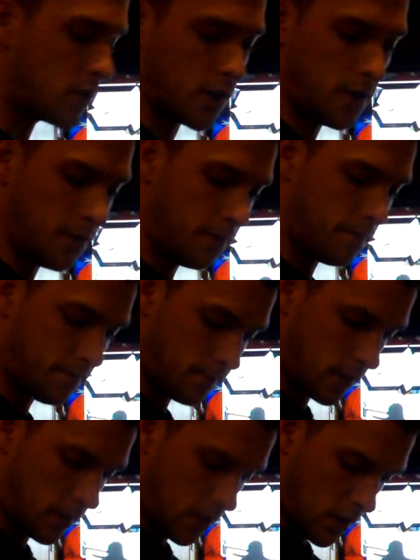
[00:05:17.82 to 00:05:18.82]
she's good.
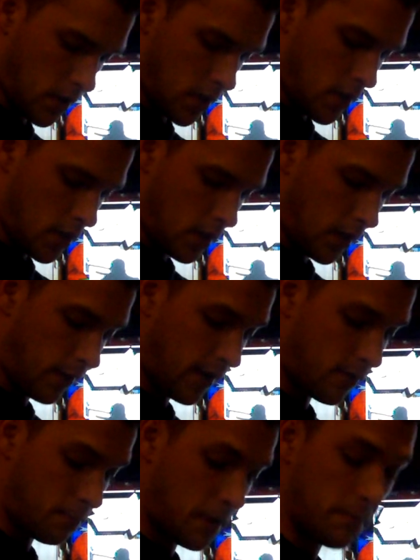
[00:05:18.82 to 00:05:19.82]
Now
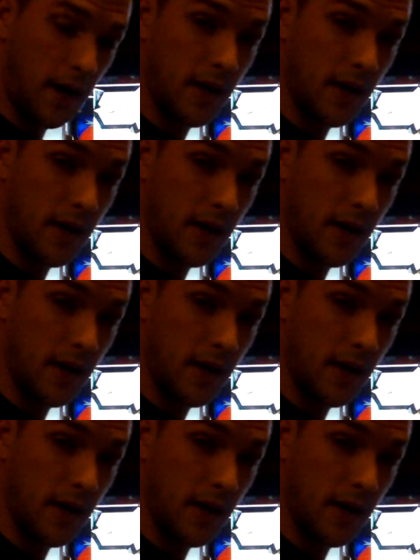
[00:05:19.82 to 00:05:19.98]
we have the B